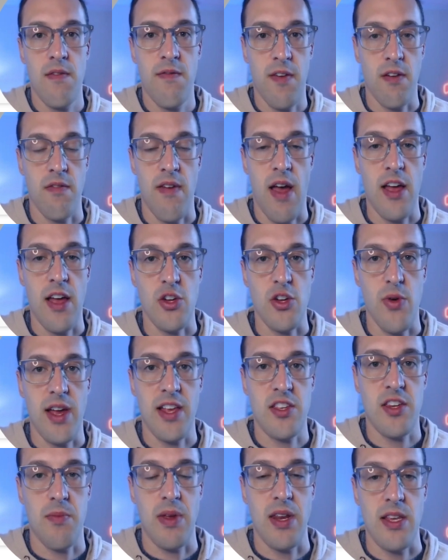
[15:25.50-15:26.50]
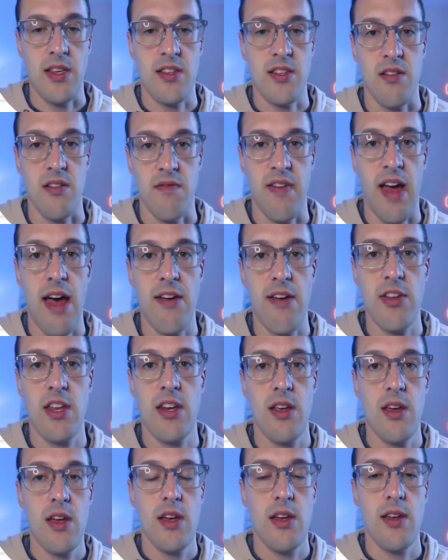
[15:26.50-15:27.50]
fair value estimate is still
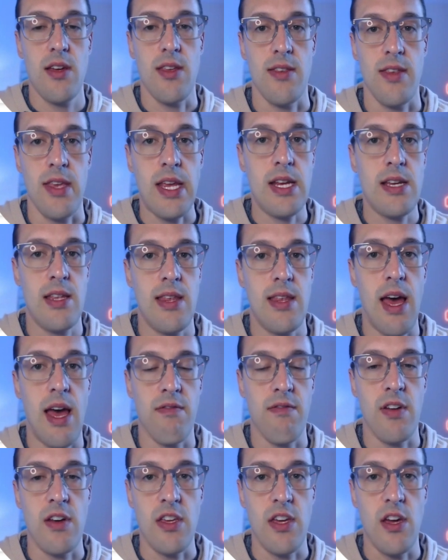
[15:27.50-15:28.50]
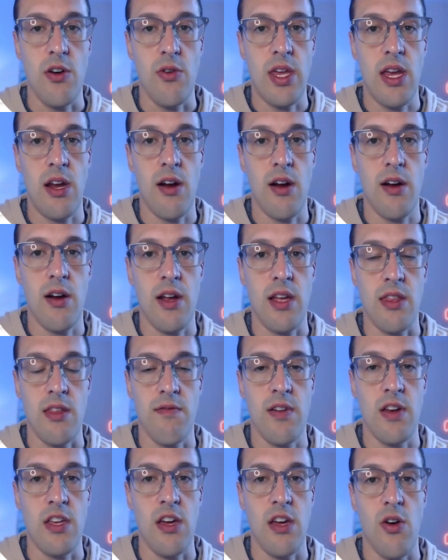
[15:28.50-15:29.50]
valid, link to that video here in
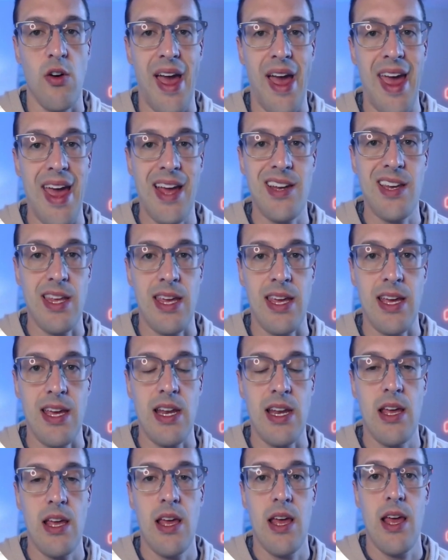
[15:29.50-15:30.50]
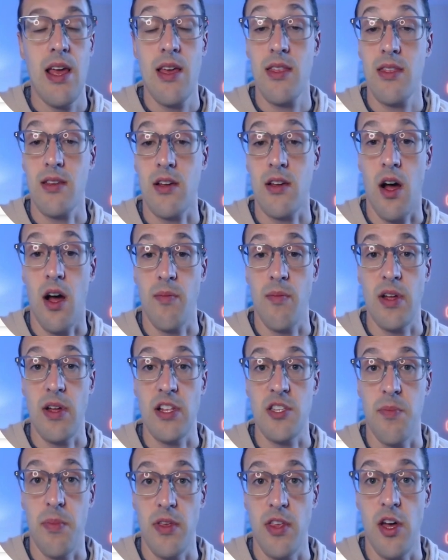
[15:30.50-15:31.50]
the video and in the
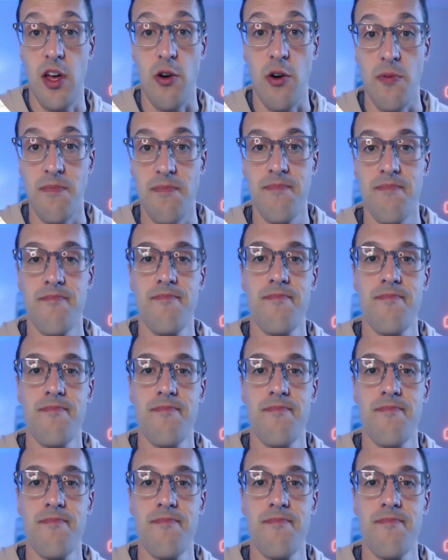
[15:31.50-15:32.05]
comments below.